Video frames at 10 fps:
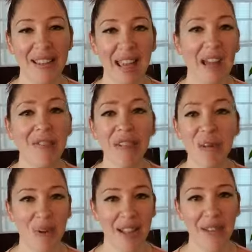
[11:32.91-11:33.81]

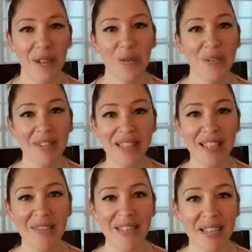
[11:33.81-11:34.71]
Everyone who
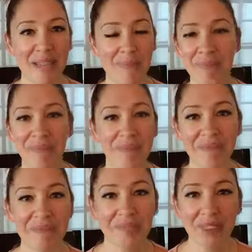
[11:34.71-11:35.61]
receives him,
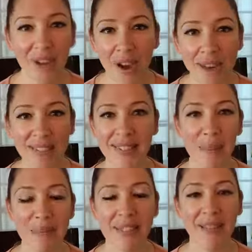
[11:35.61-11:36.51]
God
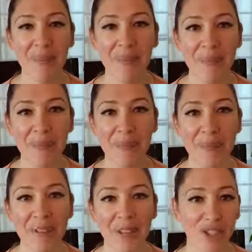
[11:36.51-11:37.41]
accepts him
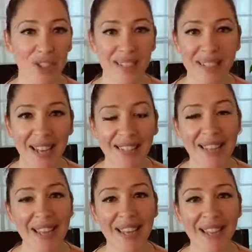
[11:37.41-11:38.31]
just as
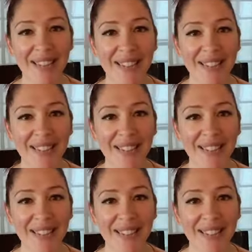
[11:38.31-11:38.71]
he is,